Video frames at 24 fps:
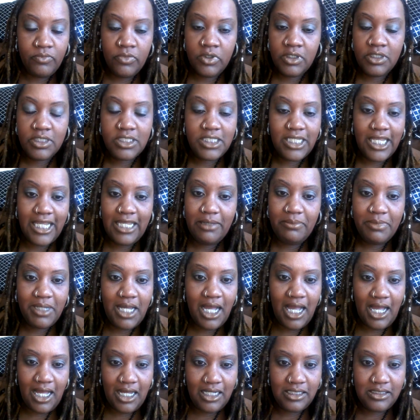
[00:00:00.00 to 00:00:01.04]
same
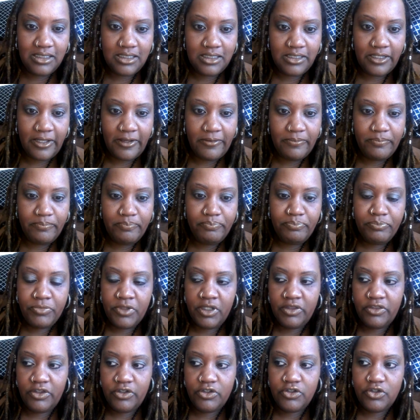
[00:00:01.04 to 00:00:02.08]
concept
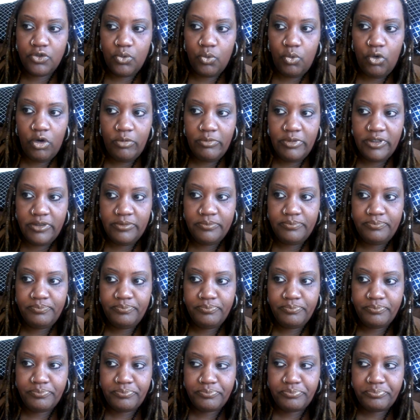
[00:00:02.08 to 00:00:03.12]
there's a
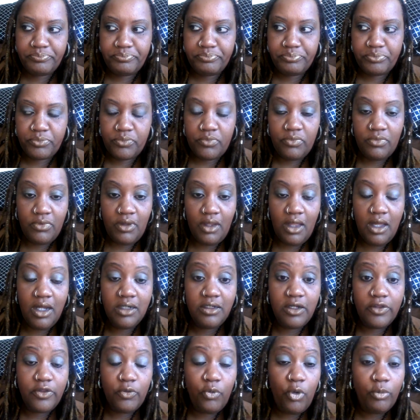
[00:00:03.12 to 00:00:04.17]
woman
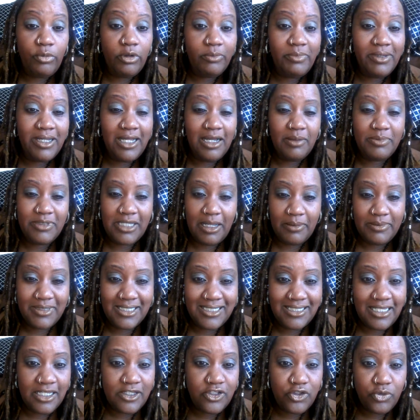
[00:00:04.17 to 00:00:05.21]
another woman becomes
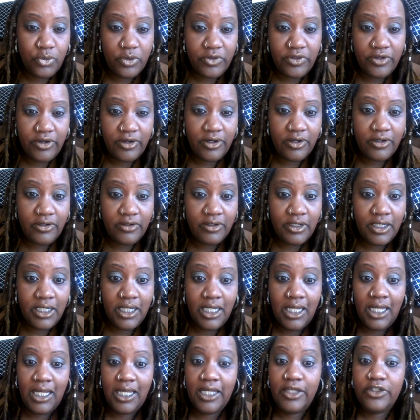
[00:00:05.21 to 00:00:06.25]
obsessed with her
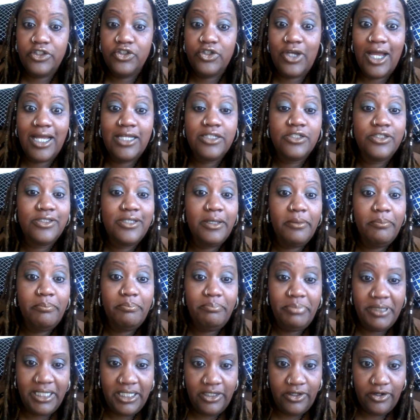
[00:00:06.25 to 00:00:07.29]
and tries to
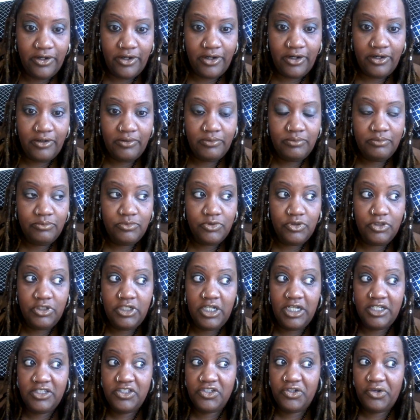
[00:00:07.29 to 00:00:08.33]
be her
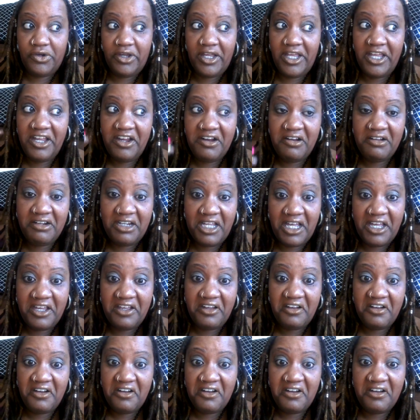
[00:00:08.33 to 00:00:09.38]
cuts her hair like
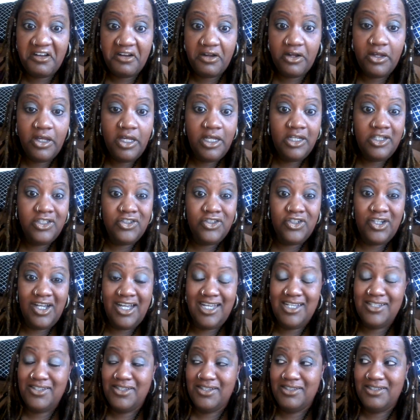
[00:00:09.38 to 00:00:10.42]
her,
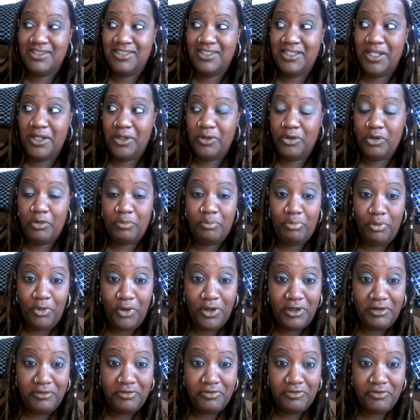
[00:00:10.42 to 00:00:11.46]
tries to steal her
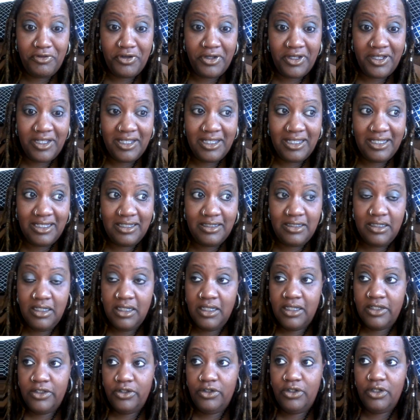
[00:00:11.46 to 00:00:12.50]
boyfriend,
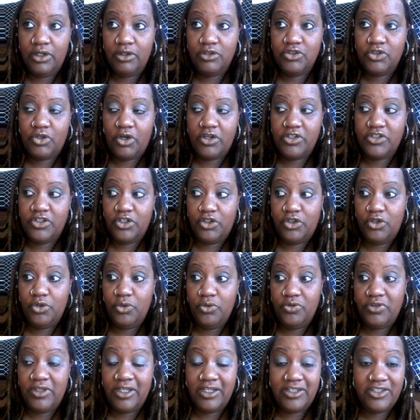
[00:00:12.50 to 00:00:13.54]
you know, starts to do
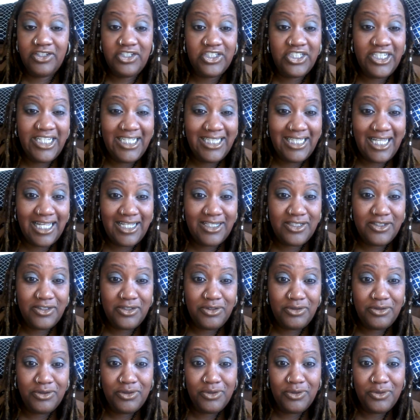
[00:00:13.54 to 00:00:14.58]
things she likes to
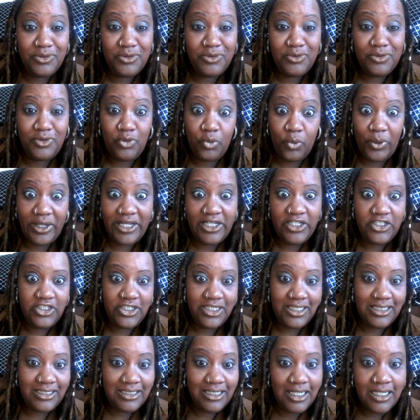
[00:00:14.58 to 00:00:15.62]
do, the way
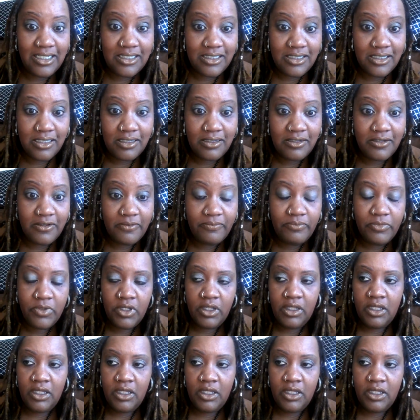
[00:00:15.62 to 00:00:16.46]
she does them.